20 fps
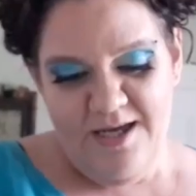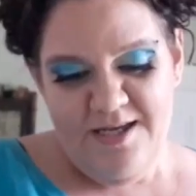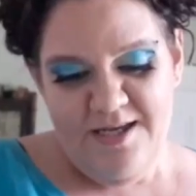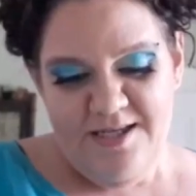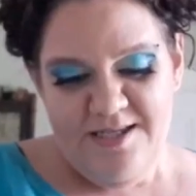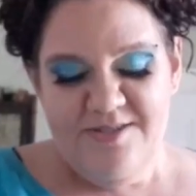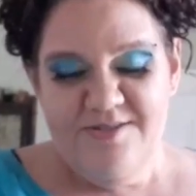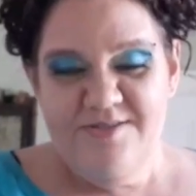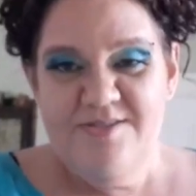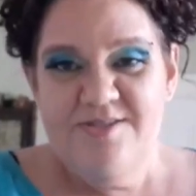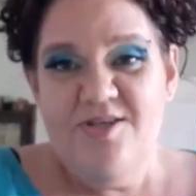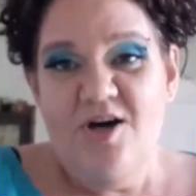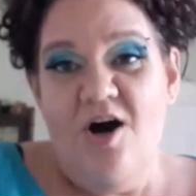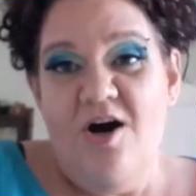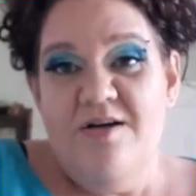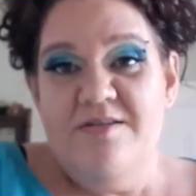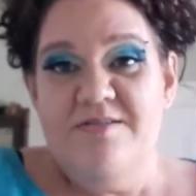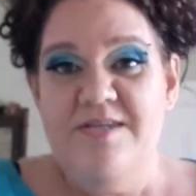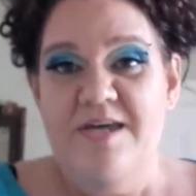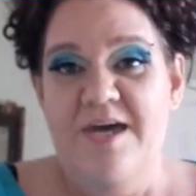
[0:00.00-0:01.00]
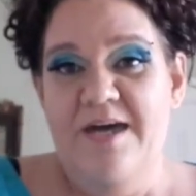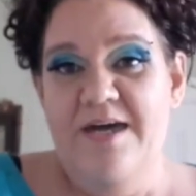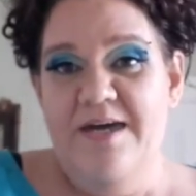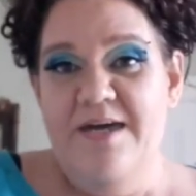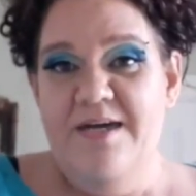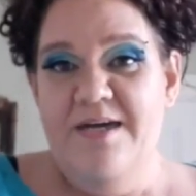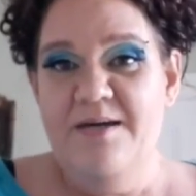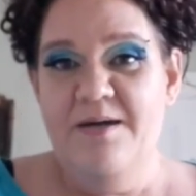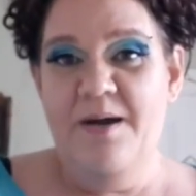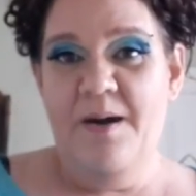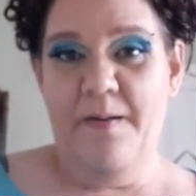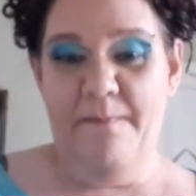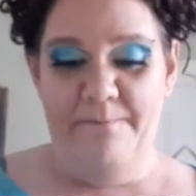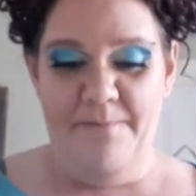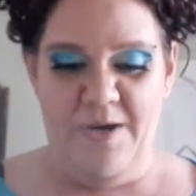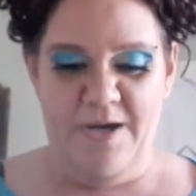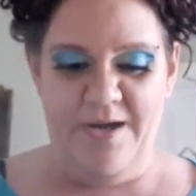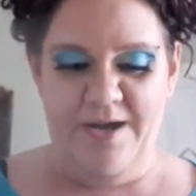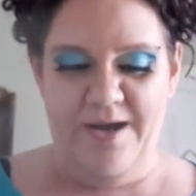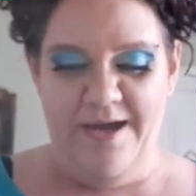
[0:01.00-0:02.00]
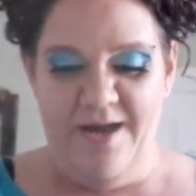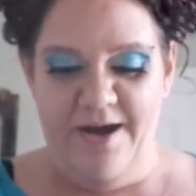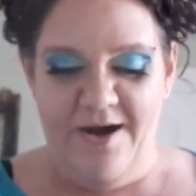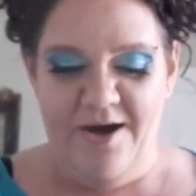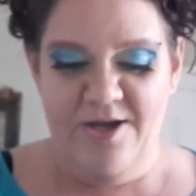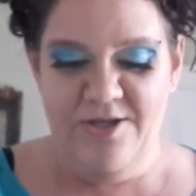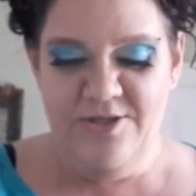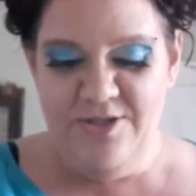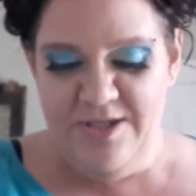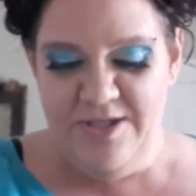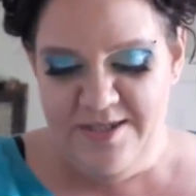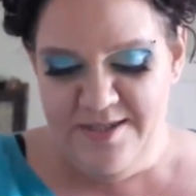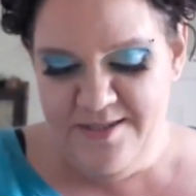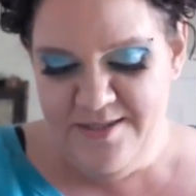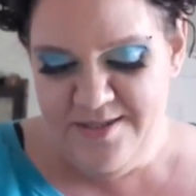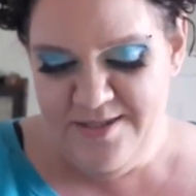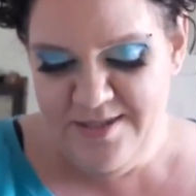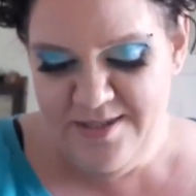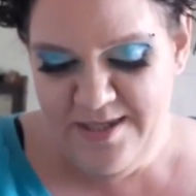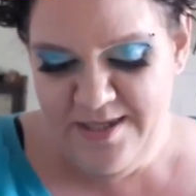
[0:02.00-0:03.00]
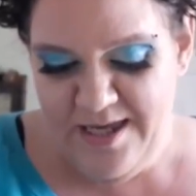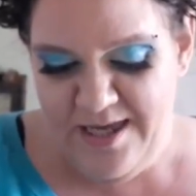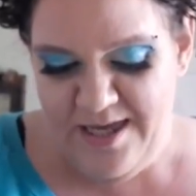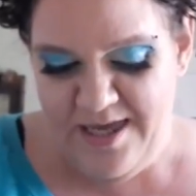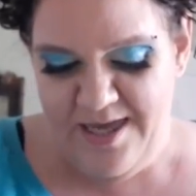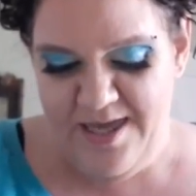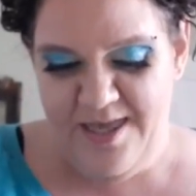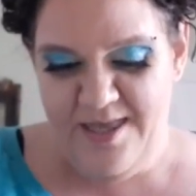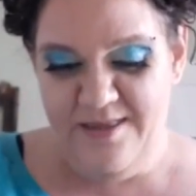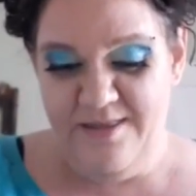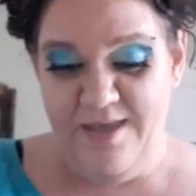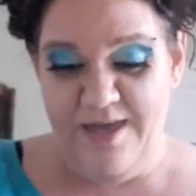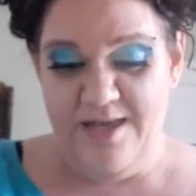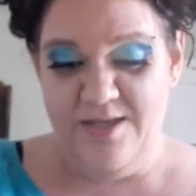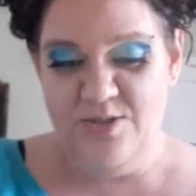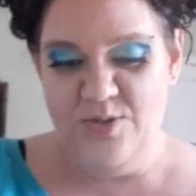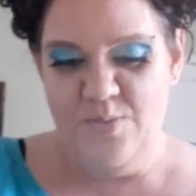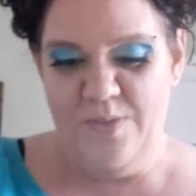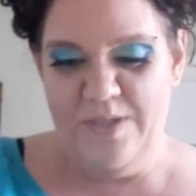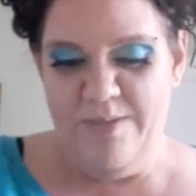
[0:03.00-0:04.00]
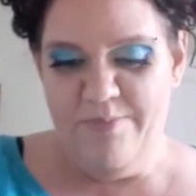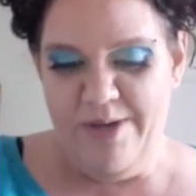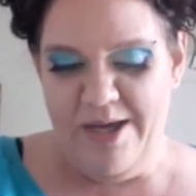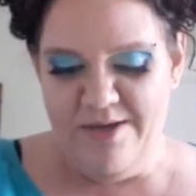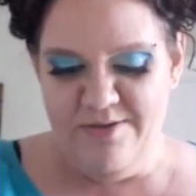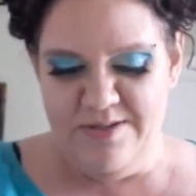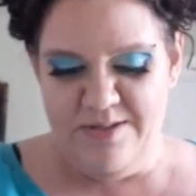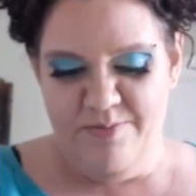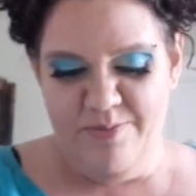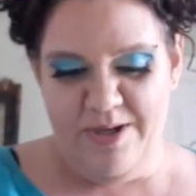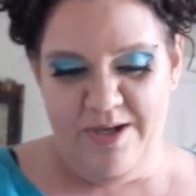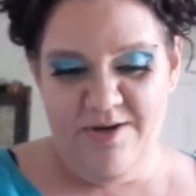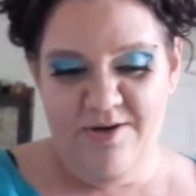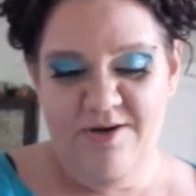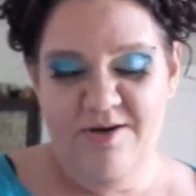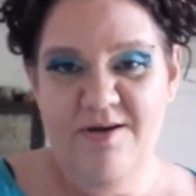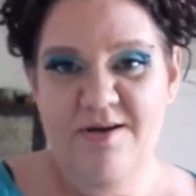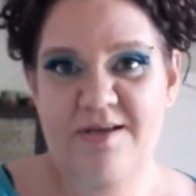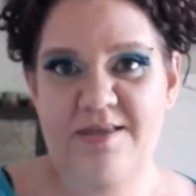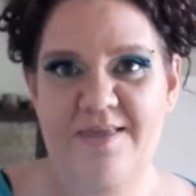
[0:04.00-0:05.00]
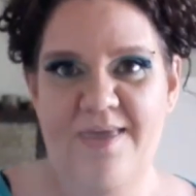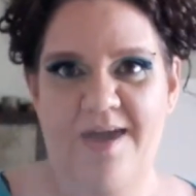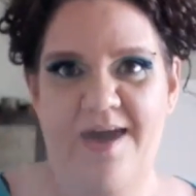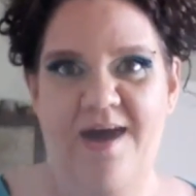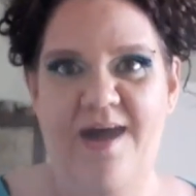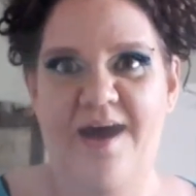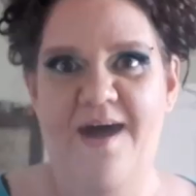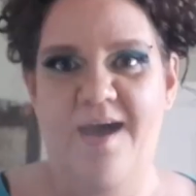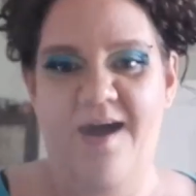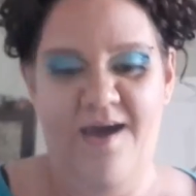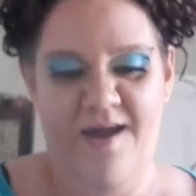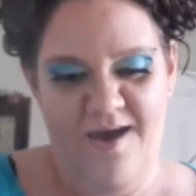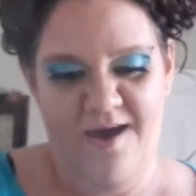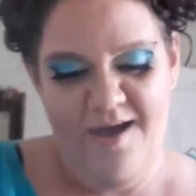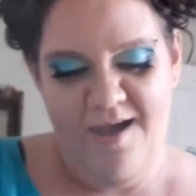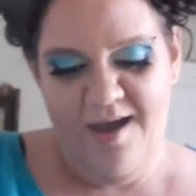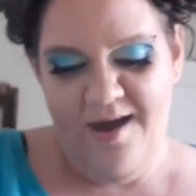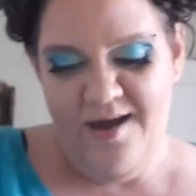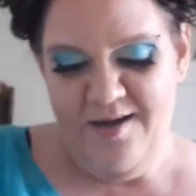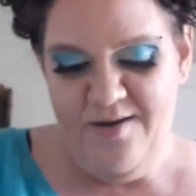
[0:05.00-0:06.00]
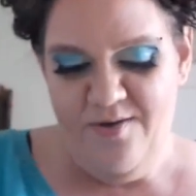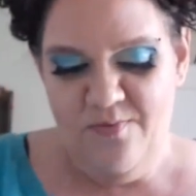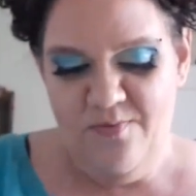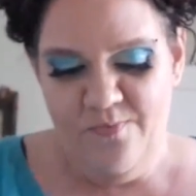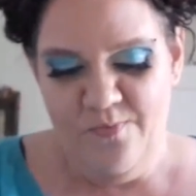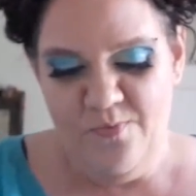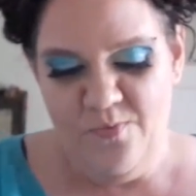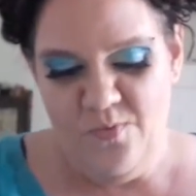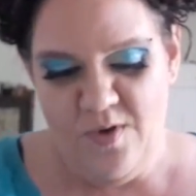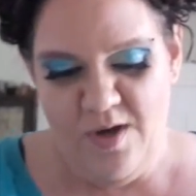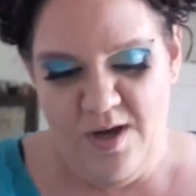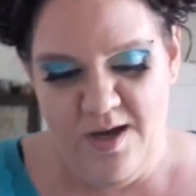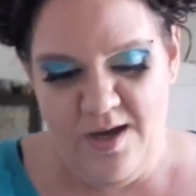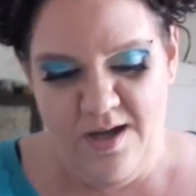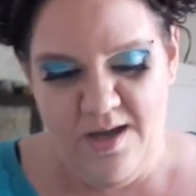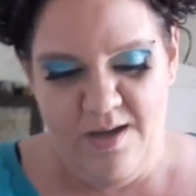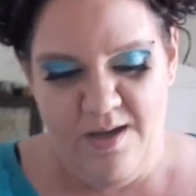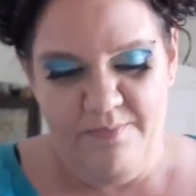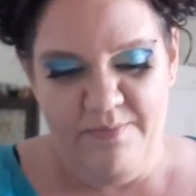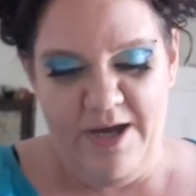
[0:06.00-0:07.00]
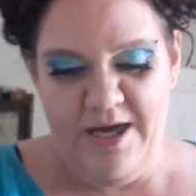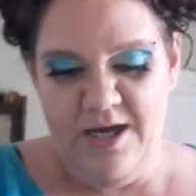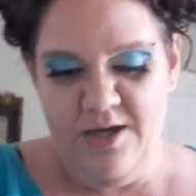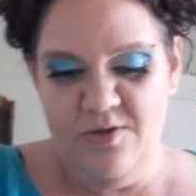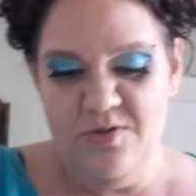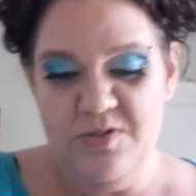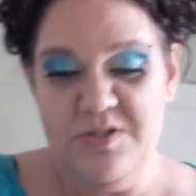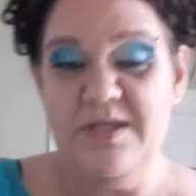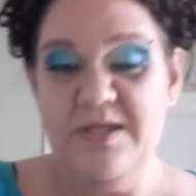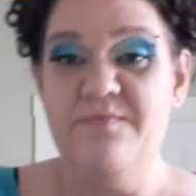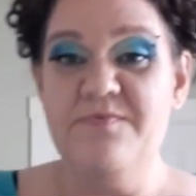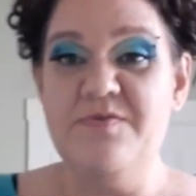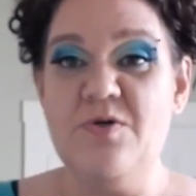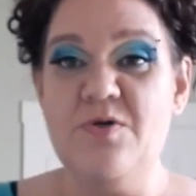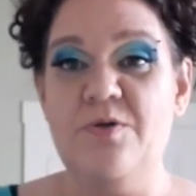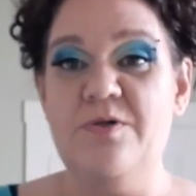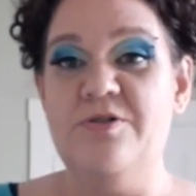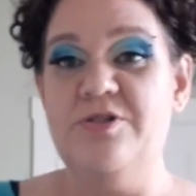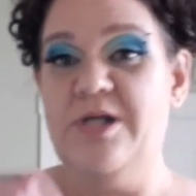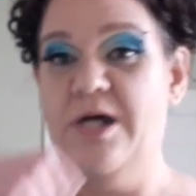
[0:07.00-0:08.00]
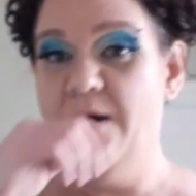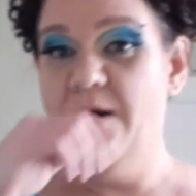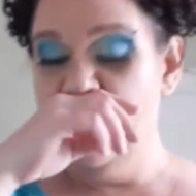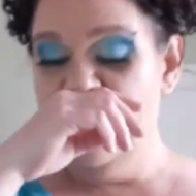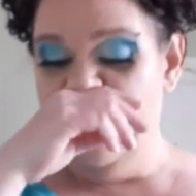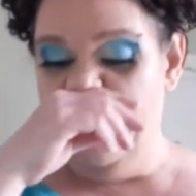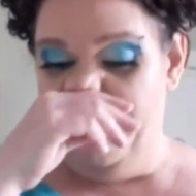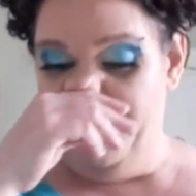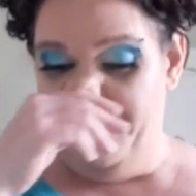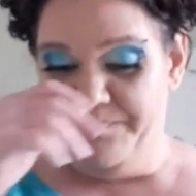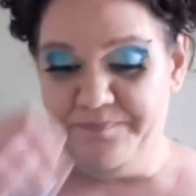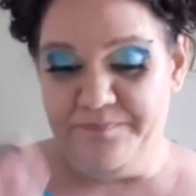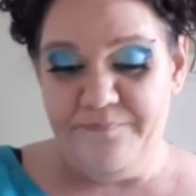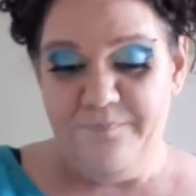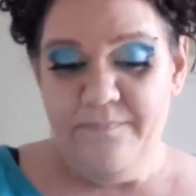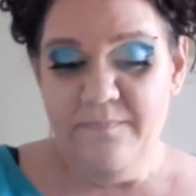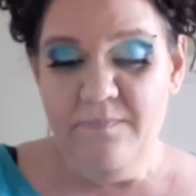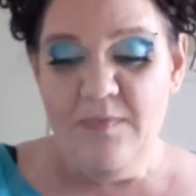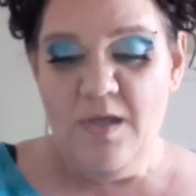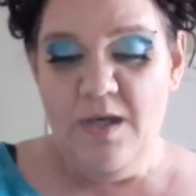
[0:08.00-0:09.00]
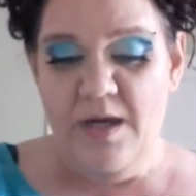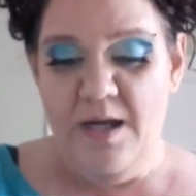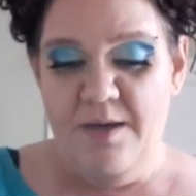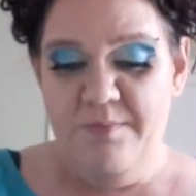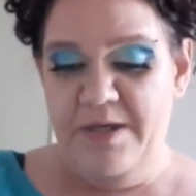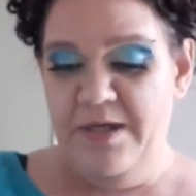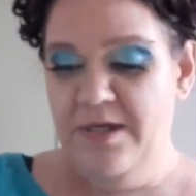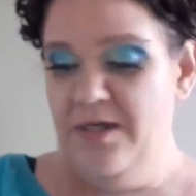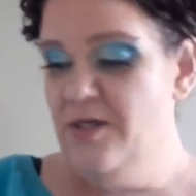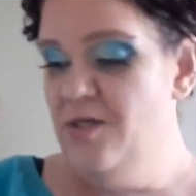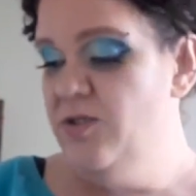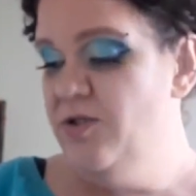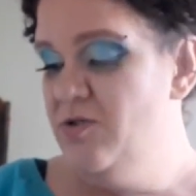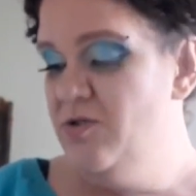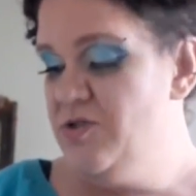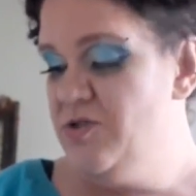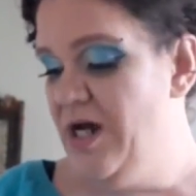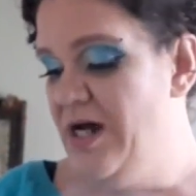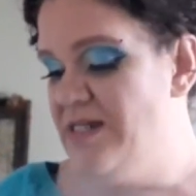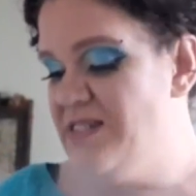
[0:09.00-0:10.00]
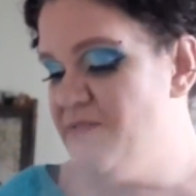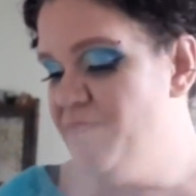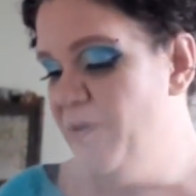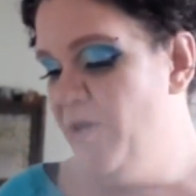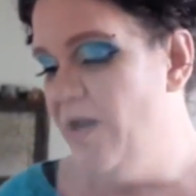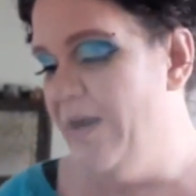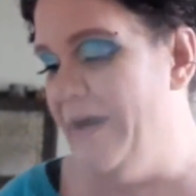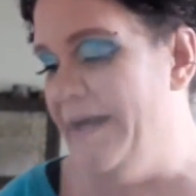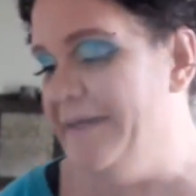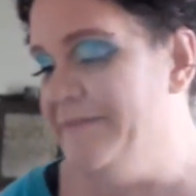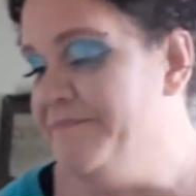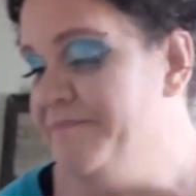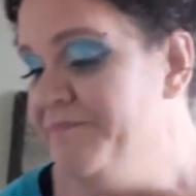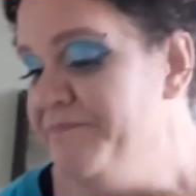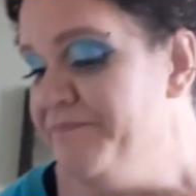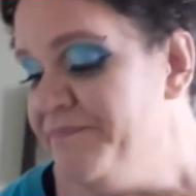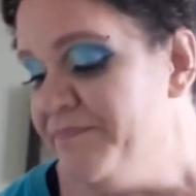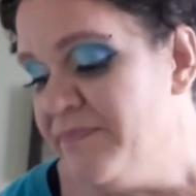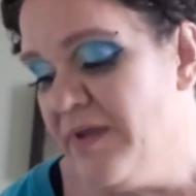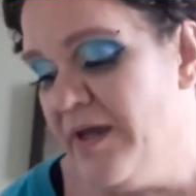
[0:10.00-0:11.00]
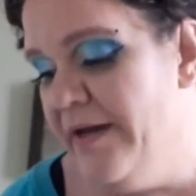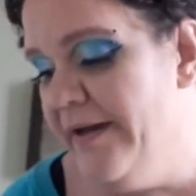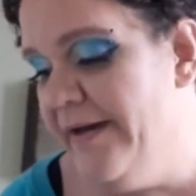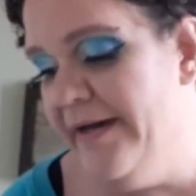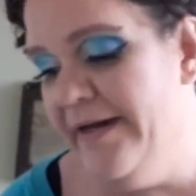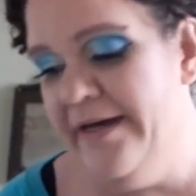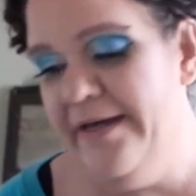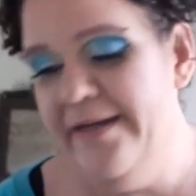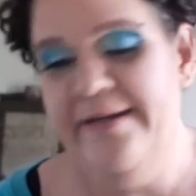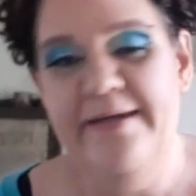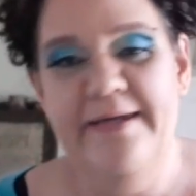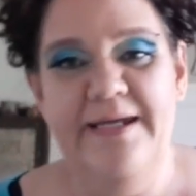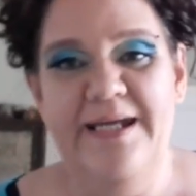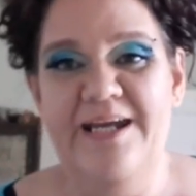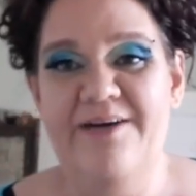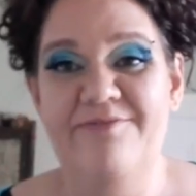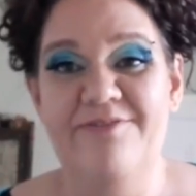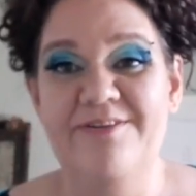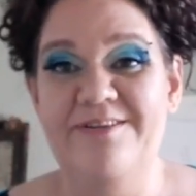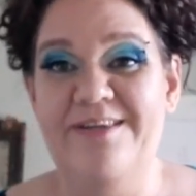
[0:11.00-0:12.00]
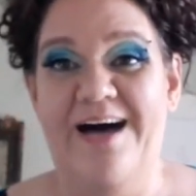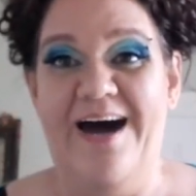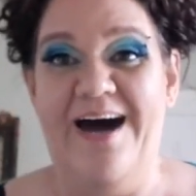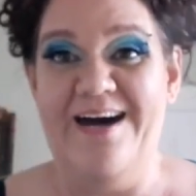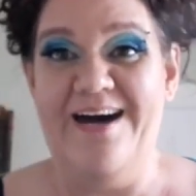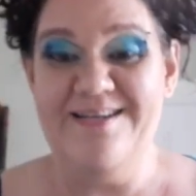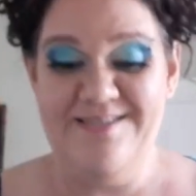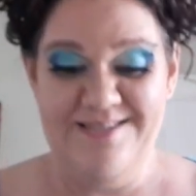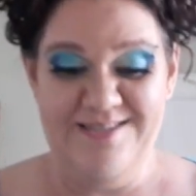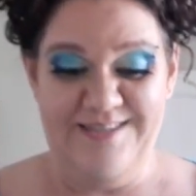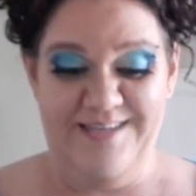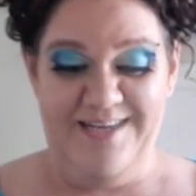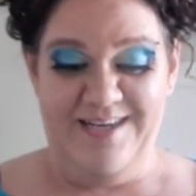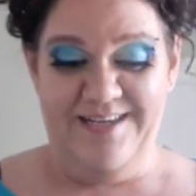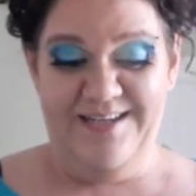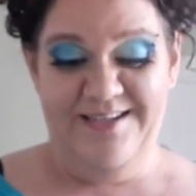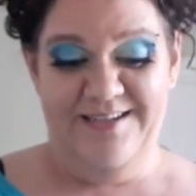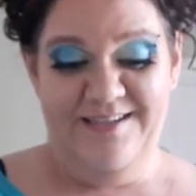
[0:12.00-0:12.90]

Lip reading: sauteing my onions in 20 pounds of butter. Yeah, My house loves corn chowder. I make a huge ass pot and it never lasts. Like,